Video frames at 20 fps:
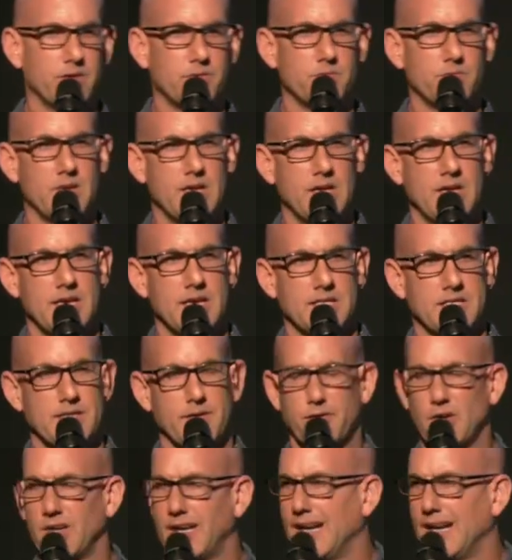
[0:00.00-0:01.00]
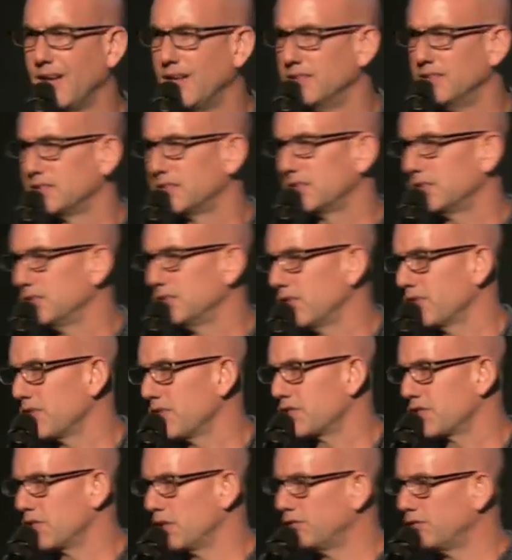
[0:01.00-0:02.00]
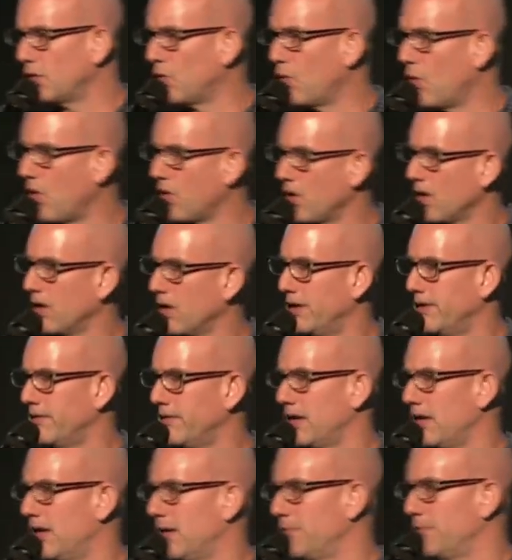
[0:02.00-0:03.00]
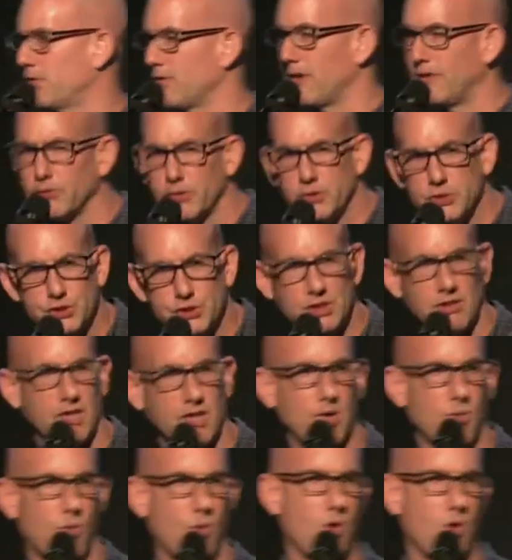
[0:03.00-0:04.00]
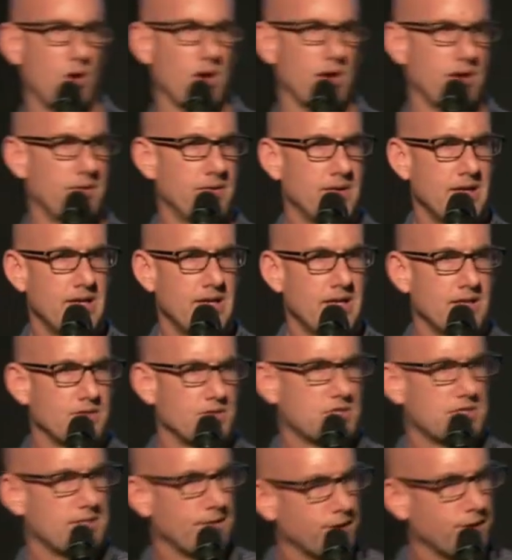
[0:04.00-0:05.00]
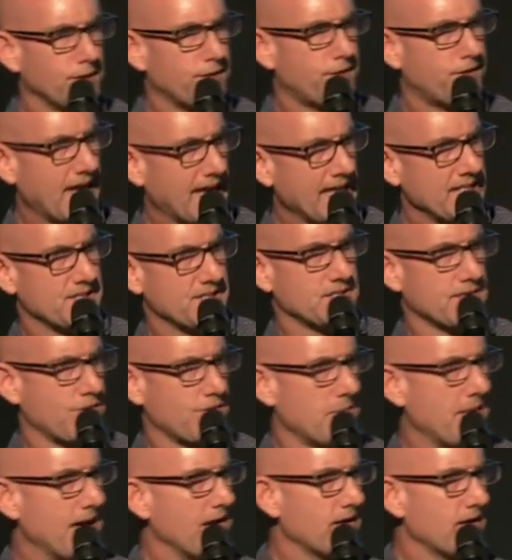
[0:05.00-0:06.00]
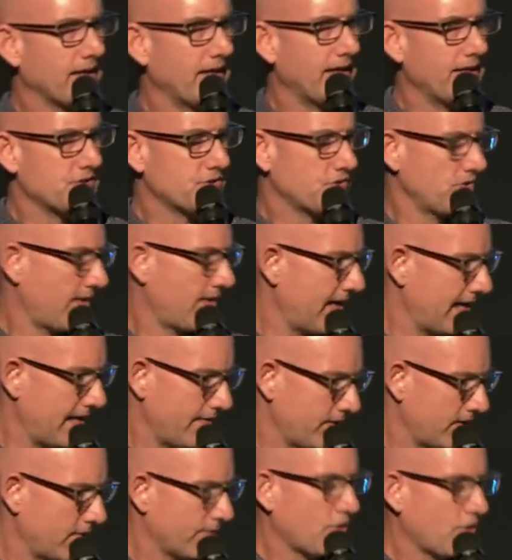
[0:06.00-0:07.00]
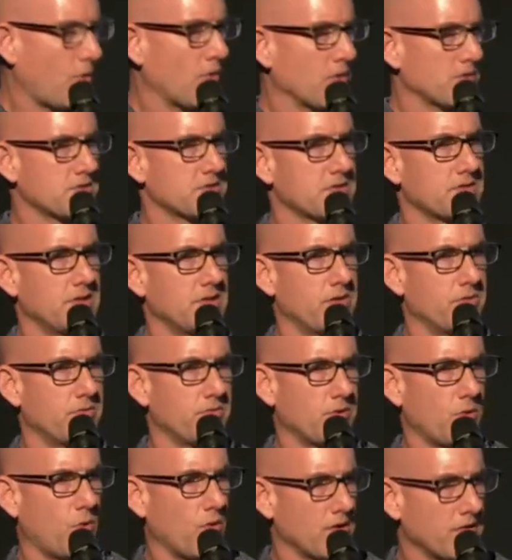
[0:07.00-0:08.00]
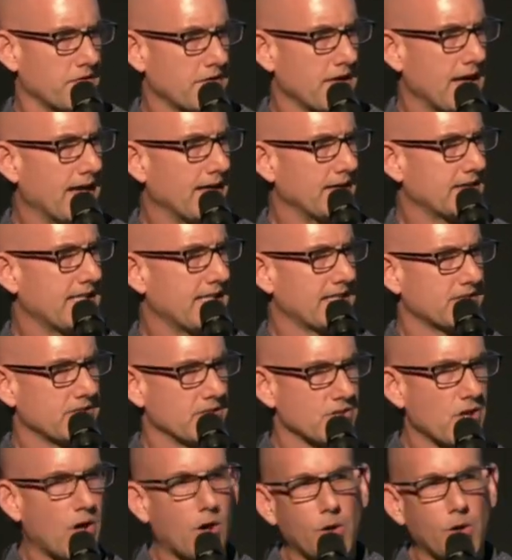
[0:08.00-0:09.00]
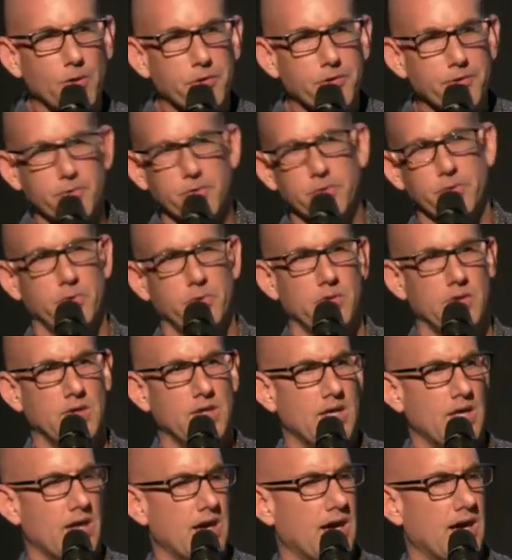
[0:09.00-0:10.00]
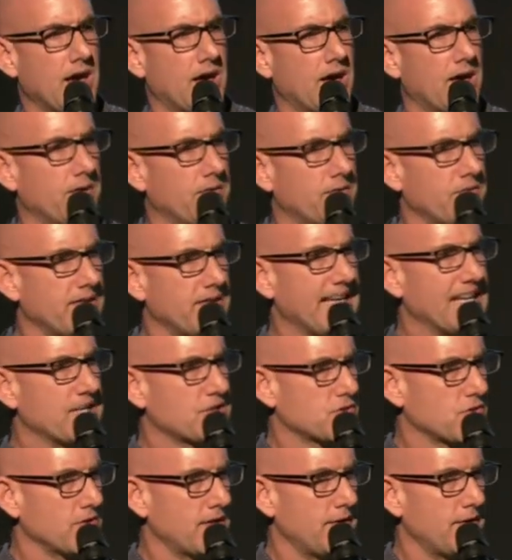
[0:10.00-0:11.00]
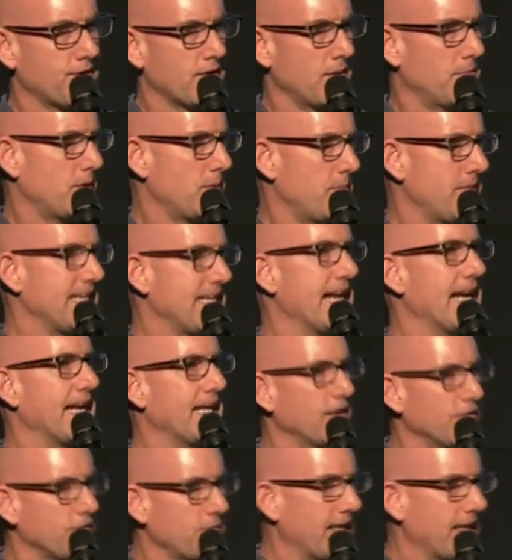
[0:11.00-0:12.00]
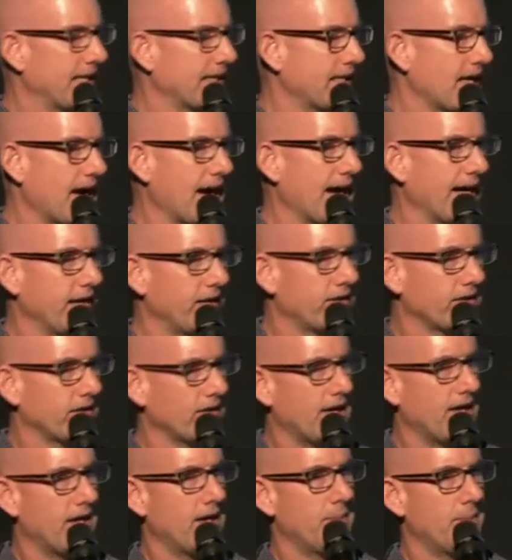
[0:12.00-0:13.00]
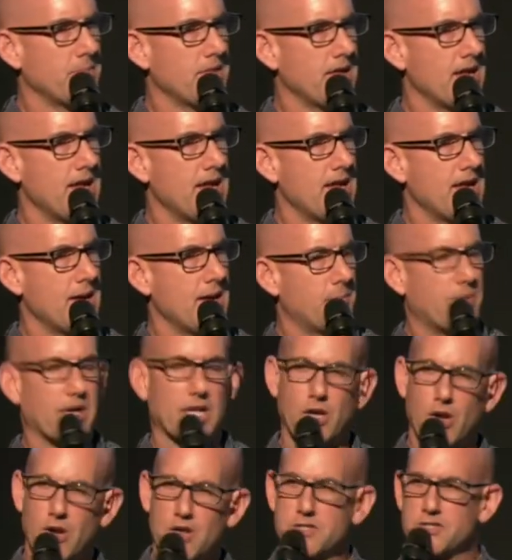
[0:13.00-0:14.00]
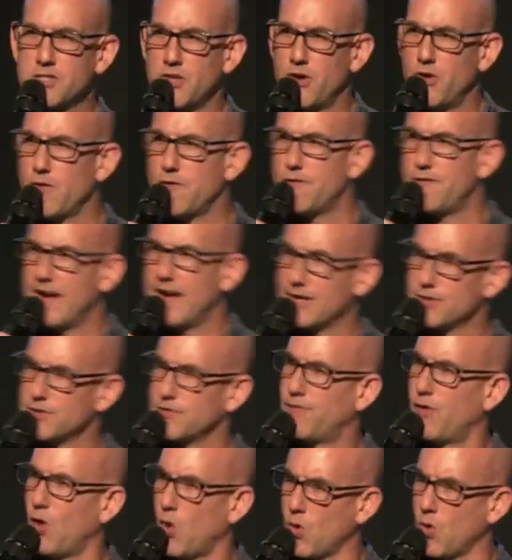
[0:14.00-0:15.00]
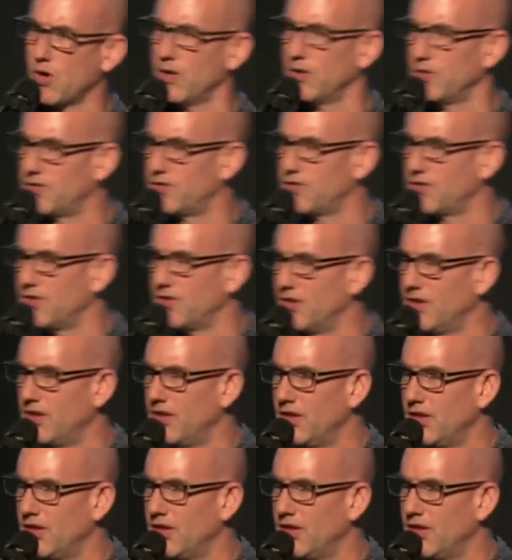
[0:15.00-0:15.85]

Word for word: you know, different eras during the Civil War and um, the Revolutionary War and just different phases of American history. And even, of course, you know, the Word of God takes us all through uh, history from the beginning of mankind. Um, but it also fast forwards